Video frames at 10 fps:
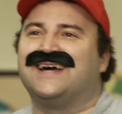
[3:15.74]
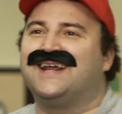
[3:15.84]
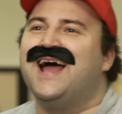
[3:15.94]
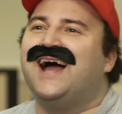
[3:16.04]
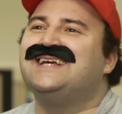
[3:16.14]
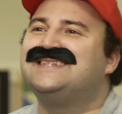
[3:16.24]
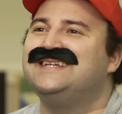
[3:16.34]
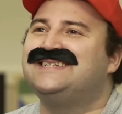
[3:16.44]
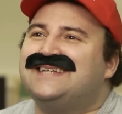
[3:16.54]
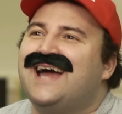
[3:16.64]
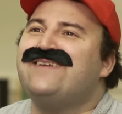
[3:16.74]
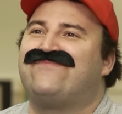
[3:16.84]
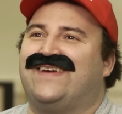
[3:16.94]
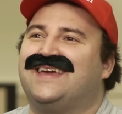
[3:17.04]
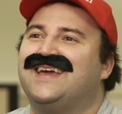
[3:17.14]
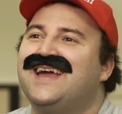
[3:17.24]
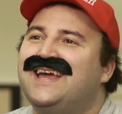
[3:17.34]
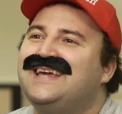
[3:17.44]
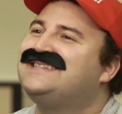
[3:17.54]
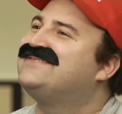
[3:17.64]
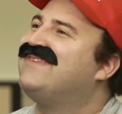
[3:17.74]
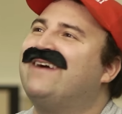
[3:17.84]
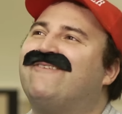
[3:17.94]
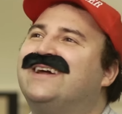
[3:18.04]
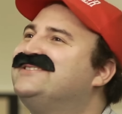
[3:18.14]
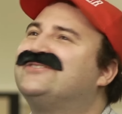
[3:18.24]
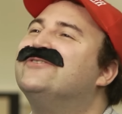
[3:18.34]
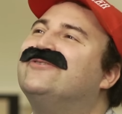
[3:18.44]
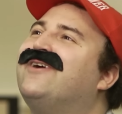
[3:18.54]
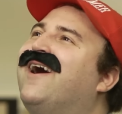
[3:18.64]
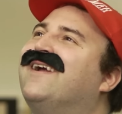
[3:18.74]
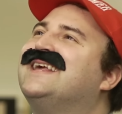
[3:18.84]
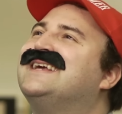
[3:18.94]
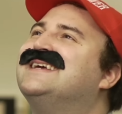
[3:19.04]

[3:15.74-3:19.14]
I can teach you typing. It's my one true calling.